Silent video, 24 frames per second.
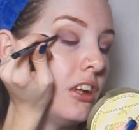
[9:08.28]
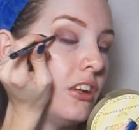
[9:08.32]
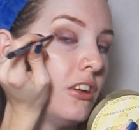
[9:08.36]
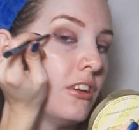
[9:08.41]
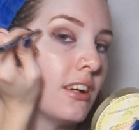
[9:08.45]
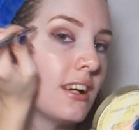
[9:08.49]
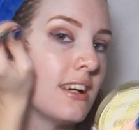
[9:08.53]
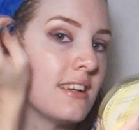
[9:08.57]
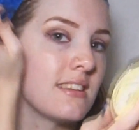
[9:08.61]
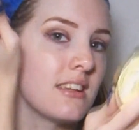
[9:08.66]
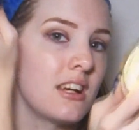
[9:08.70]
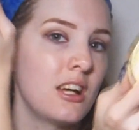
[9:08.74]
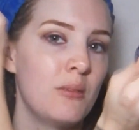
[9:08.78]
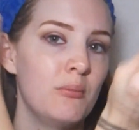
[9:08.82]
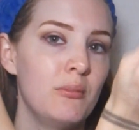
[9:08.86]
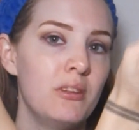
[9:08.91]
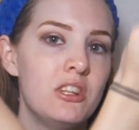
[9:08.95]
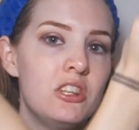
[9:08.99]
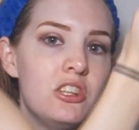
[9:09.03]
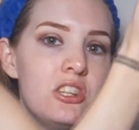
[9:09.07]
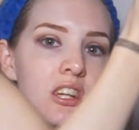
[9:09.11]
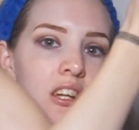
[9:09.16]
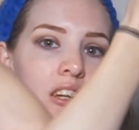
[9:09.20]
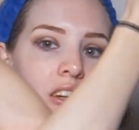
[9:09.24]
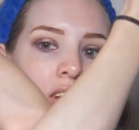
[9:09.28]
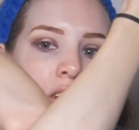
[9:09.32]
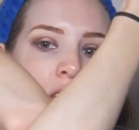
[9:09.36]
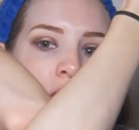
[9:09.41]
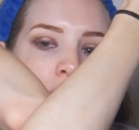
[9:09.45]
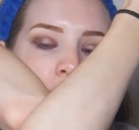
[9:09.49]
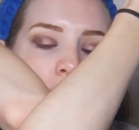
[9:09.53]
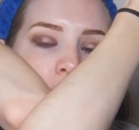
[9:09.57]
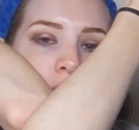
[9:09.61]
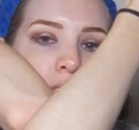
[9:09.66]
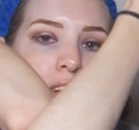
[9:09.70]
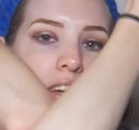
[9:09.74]
You guys, I'm legit
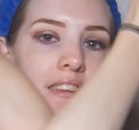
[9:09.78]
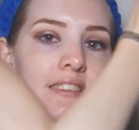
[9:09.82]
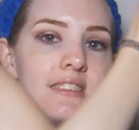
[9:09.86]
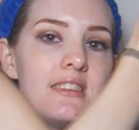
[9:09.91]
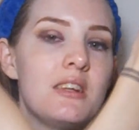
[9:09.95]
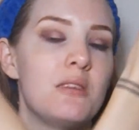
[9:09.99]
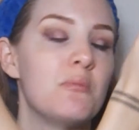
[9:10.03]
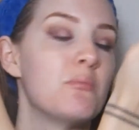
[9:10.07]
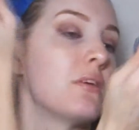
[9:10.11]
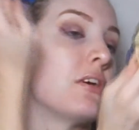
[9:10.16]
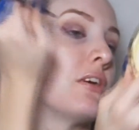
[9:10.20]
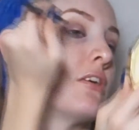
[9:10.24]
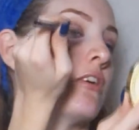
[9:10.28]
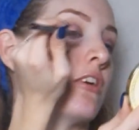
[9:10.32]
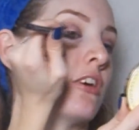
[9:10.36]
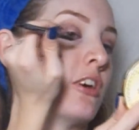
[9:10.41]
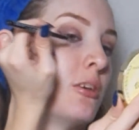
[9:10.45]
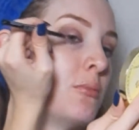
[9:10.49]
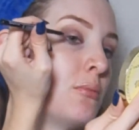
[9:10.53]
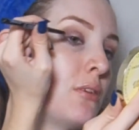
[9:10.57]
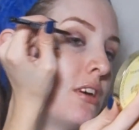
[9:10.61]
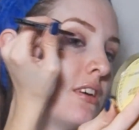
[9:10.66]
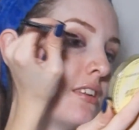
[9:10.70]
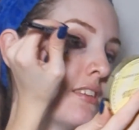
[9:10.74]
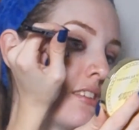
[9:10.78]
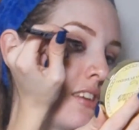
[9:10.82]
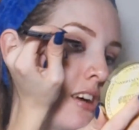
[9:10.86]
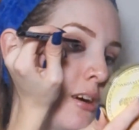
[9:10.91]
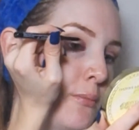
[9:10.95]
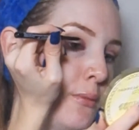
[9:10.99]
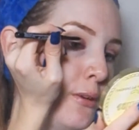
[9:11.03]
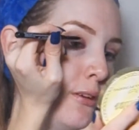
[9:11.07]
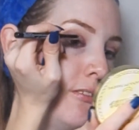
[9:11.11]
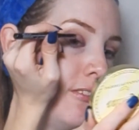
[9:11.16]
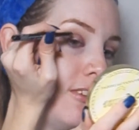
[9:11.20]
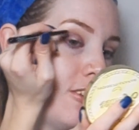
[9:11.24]
resting my arm on
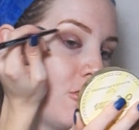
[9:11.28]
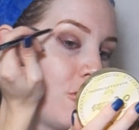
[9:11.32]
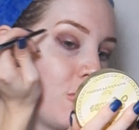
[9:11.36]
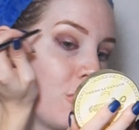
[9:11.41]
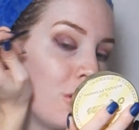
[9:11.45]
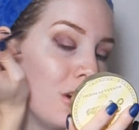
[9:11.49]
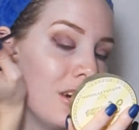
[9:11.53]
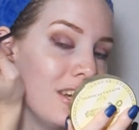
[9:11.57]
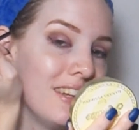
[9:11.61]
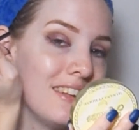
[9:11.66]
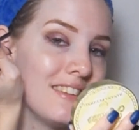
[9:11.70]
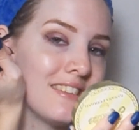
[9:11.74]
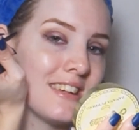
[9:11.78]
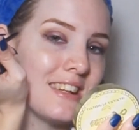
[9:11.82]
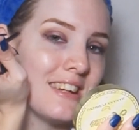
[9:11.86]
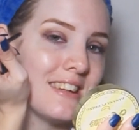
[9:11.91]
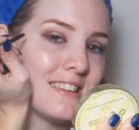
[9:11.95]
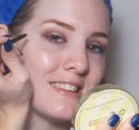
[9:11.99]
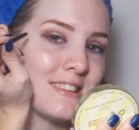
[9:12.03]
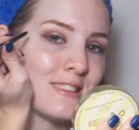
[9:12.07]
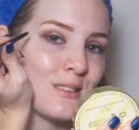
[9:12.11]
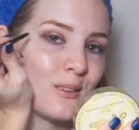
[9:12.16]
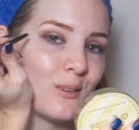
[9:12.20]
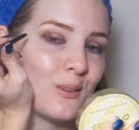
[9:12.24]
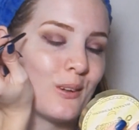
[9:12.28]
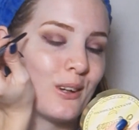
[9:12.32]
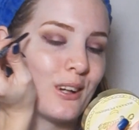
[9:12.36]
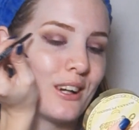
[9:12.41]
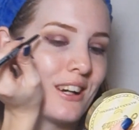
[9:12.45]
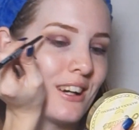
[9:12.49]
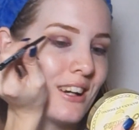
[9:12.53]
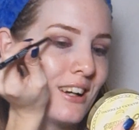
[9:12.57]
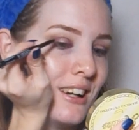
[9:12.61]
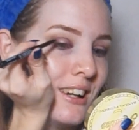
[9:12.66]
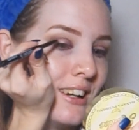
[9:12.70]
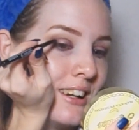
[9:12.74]
top of this one. It's getting
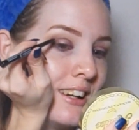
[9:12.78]
sore.